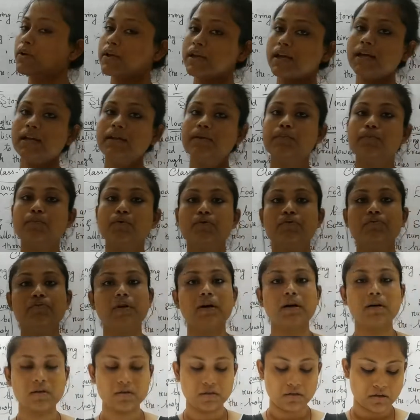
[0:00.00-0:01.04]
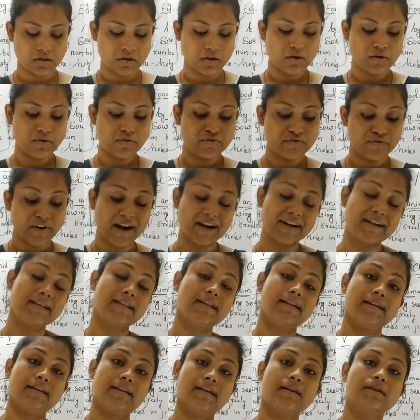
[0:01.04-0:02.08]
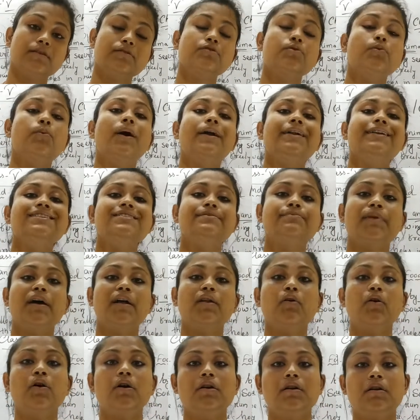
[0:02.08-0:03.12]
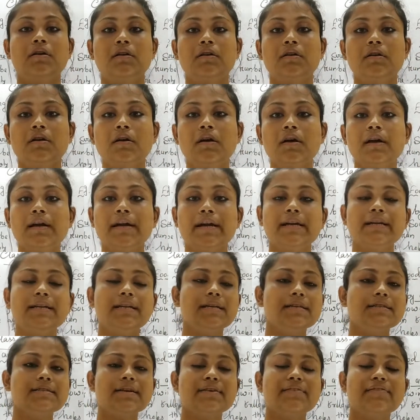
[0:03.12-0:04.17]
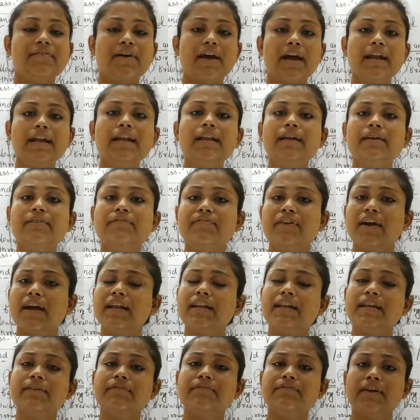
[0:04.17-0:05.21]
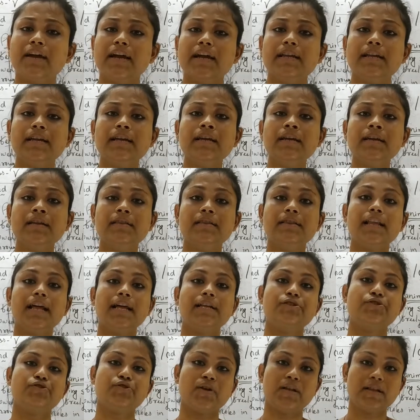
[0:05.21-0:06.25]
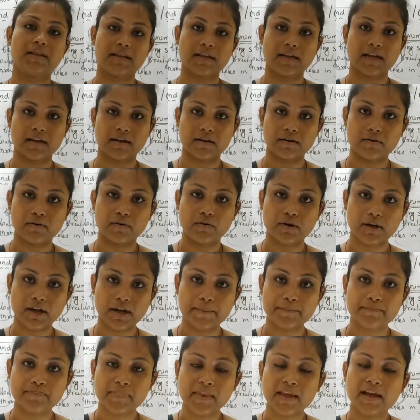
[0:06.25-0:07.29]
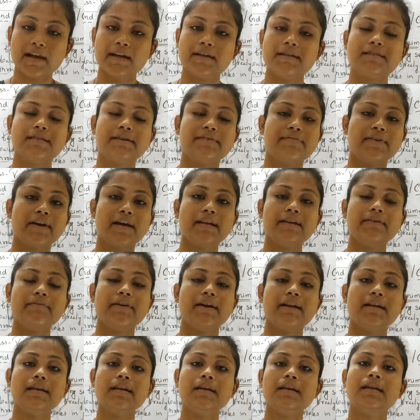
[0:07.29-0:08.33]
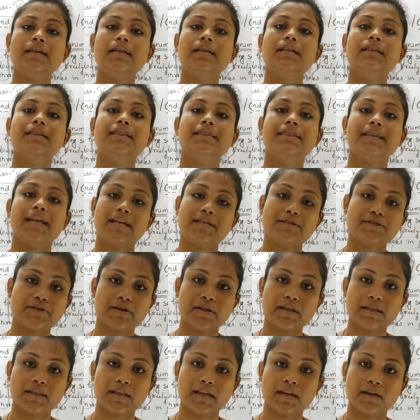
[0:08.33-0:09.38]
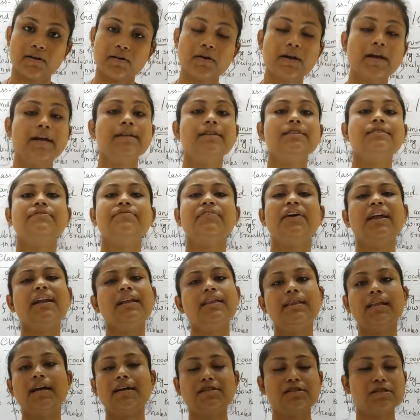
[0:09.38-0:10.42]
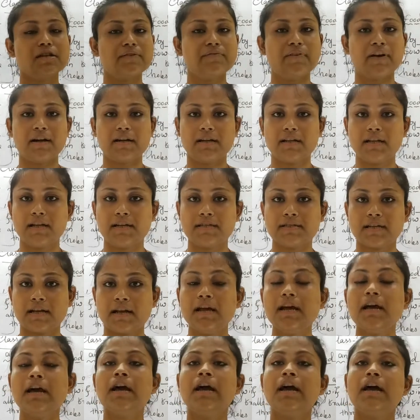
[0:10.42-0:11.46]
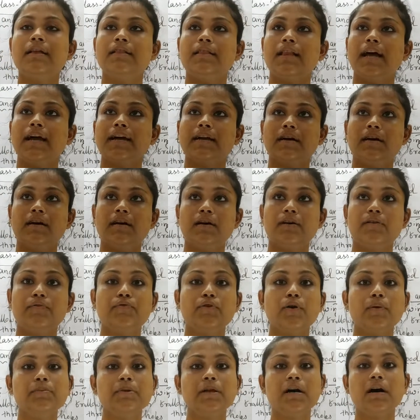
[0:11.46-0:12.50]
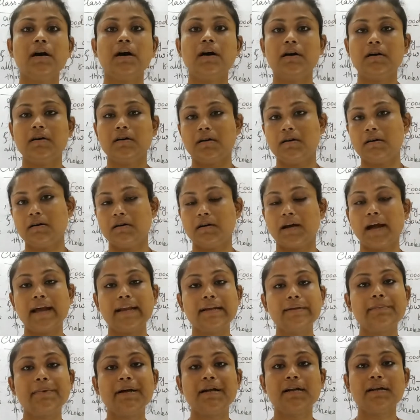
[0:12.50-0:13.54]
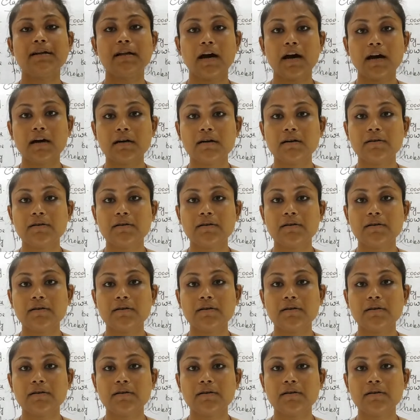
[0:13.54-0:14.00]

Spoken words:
can improve the fertility. So what is manure? It is a very natural thing. Okay, it is a very natural thing. Okay, it is a very natural fertilizer. Like from the animal dung